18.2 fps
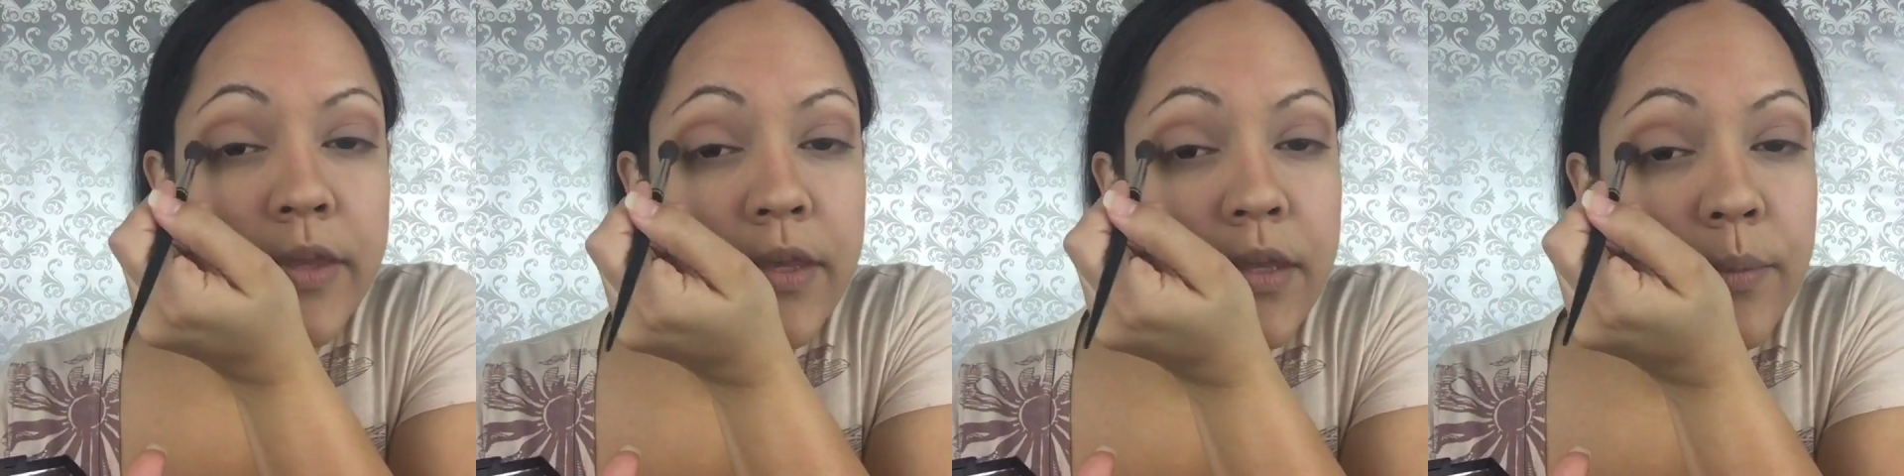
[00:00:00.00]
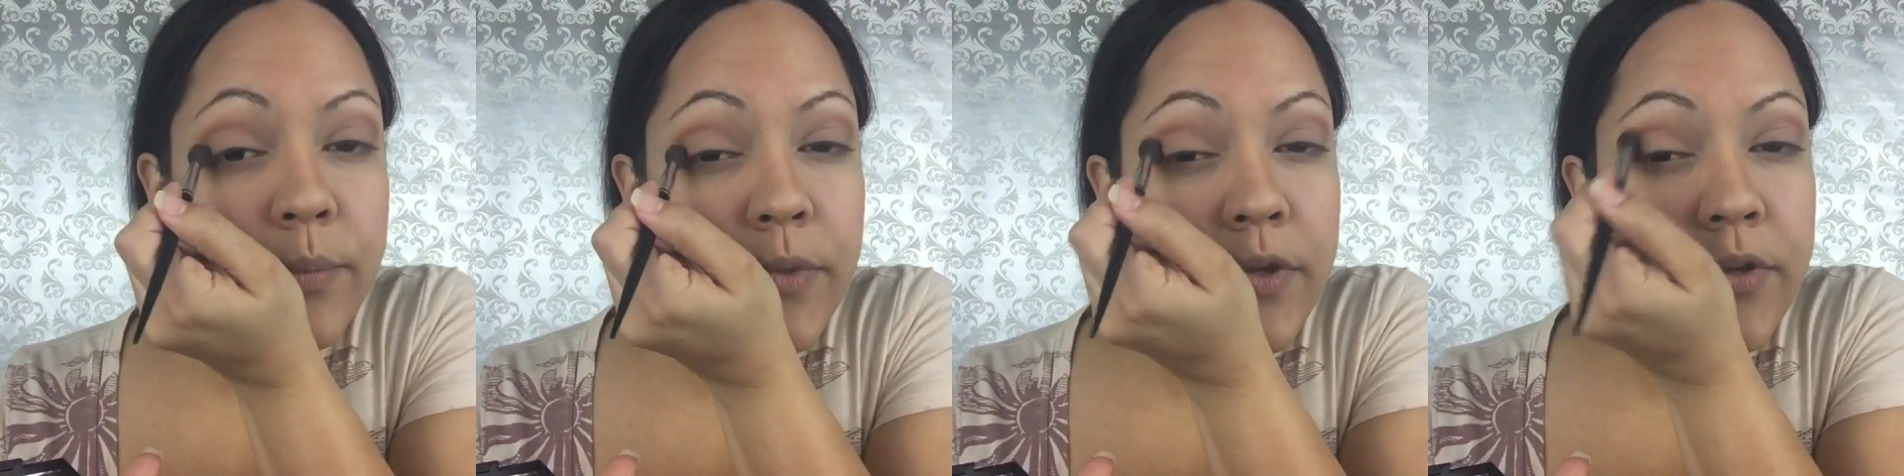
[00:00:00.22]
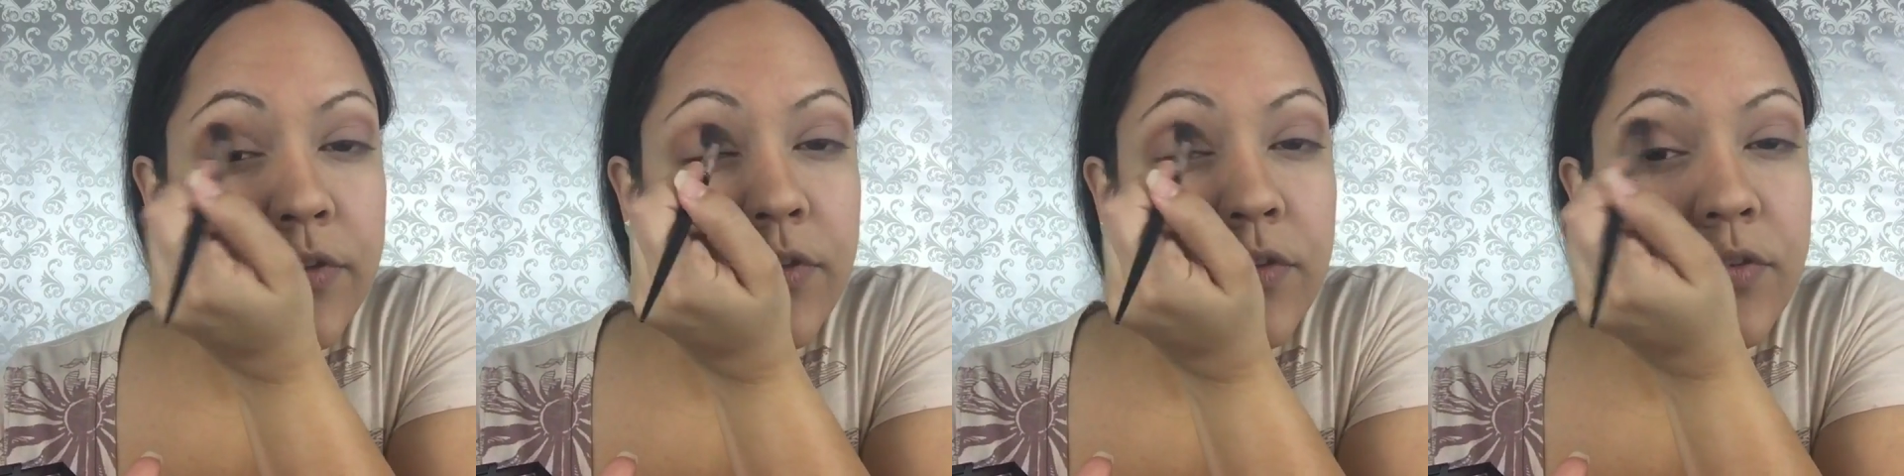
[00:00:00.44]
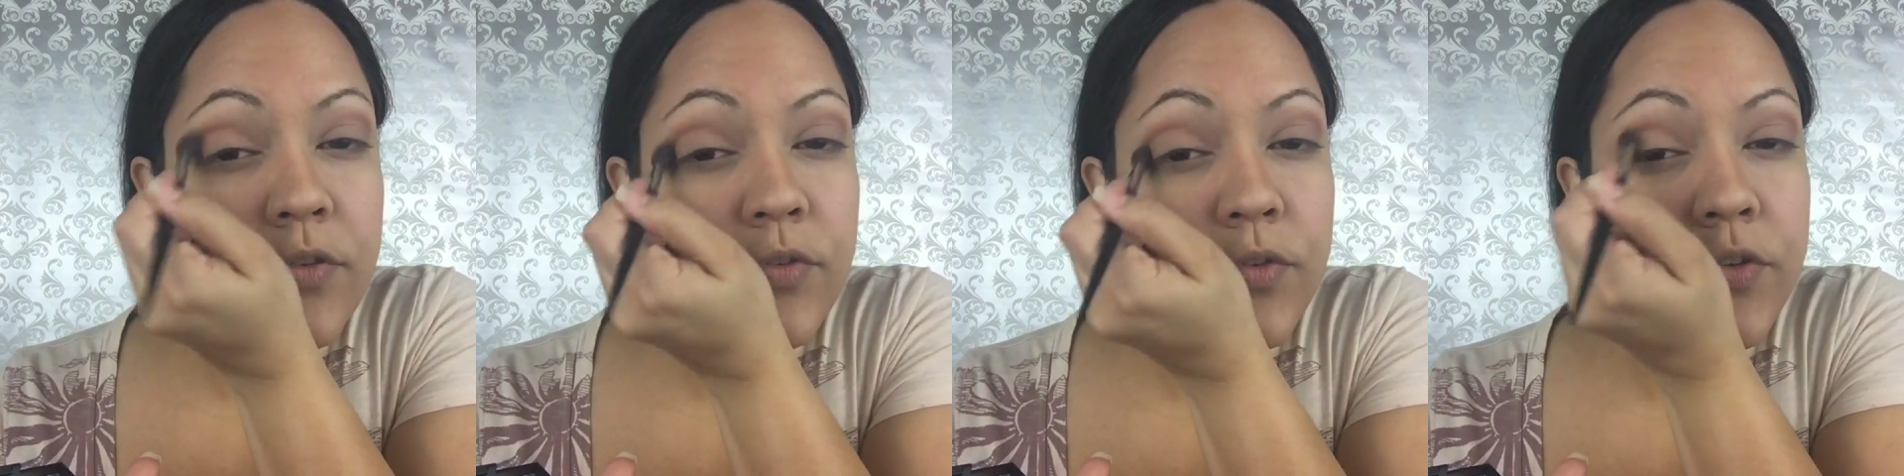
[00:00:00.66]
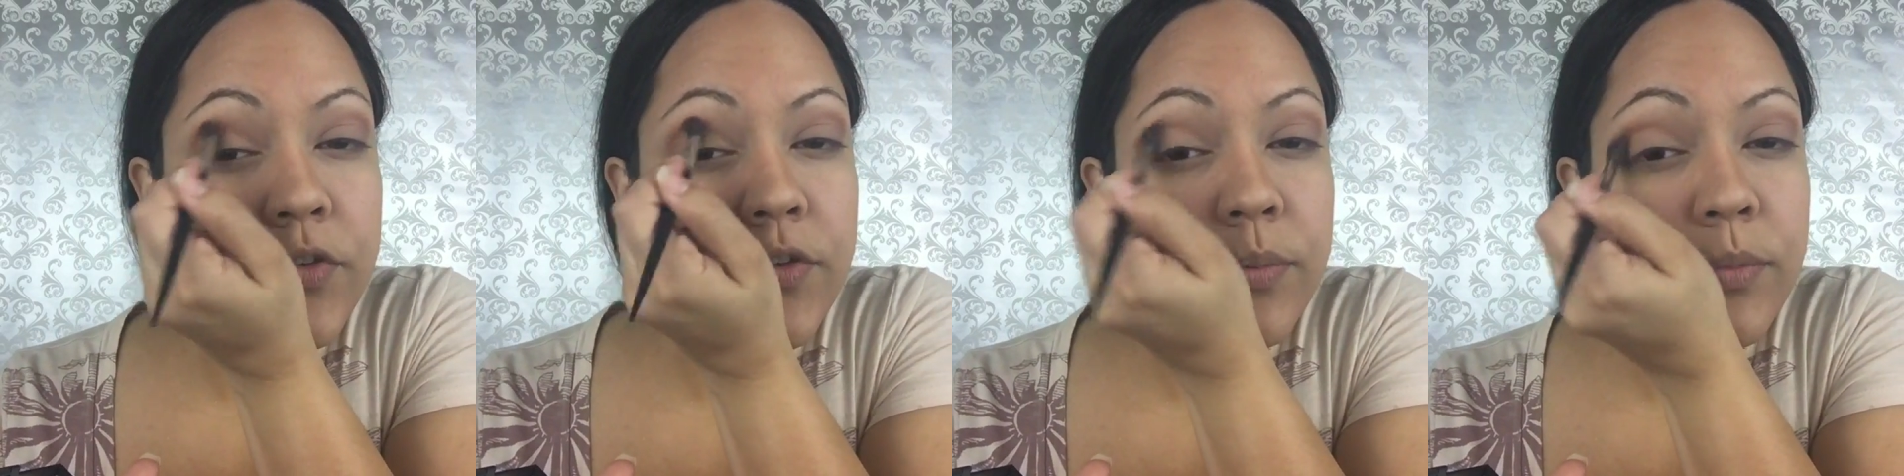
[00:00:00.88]
And I'm going to use
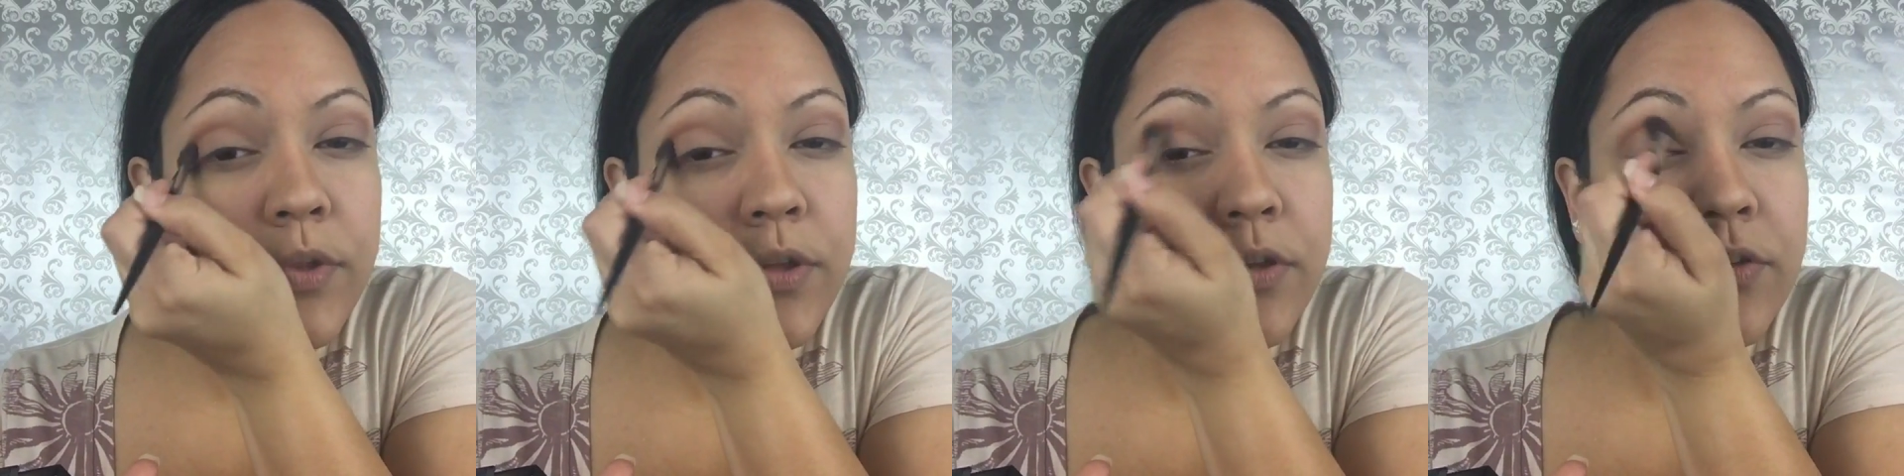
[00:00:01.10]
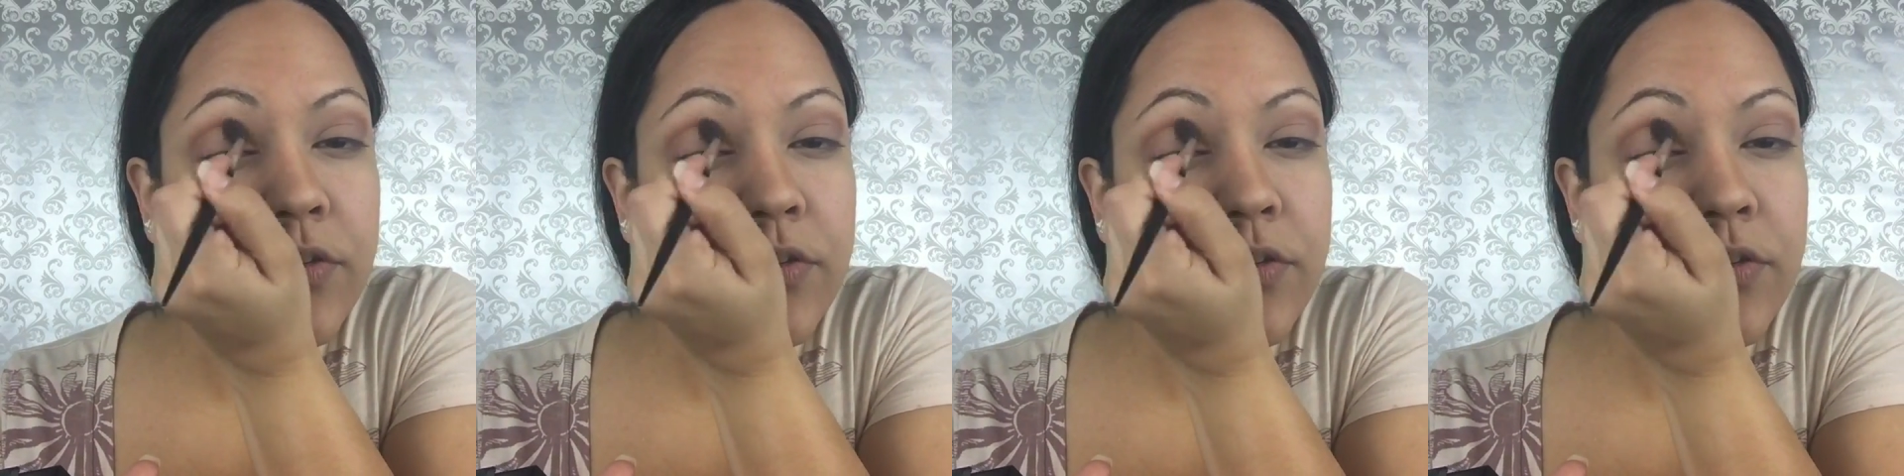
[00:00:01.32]
it for something